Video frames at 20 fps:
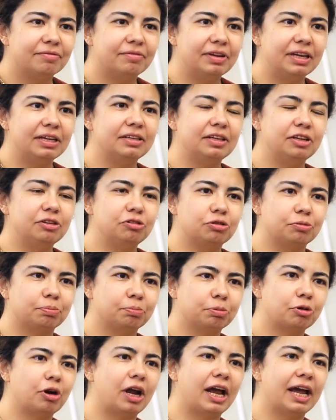we need to
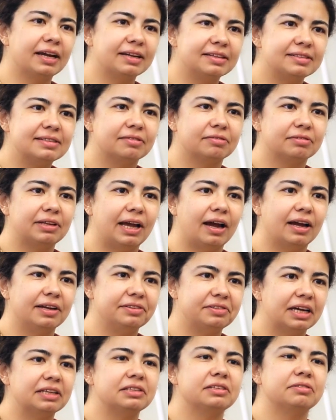proactively
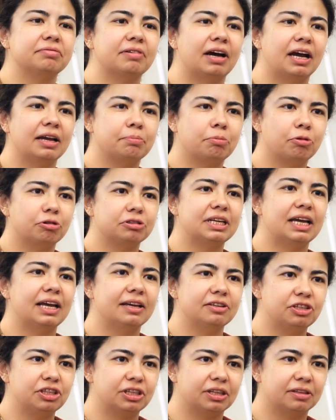identify
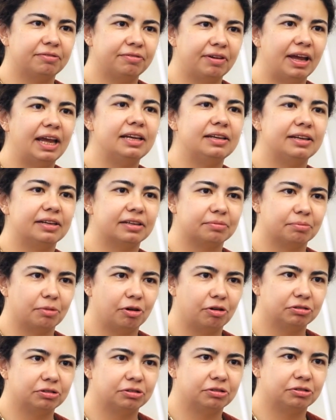potential failure
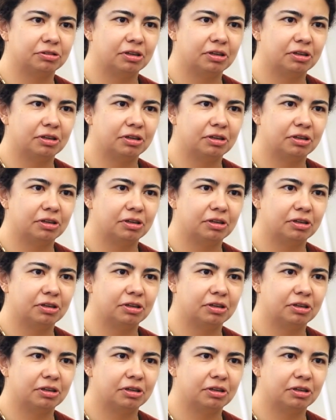modes.